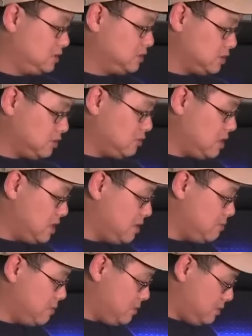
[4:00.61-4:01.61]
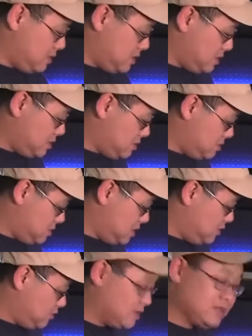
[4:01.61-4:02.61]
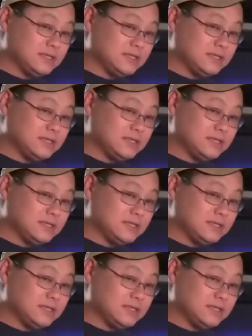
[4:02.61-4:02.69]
So anyway,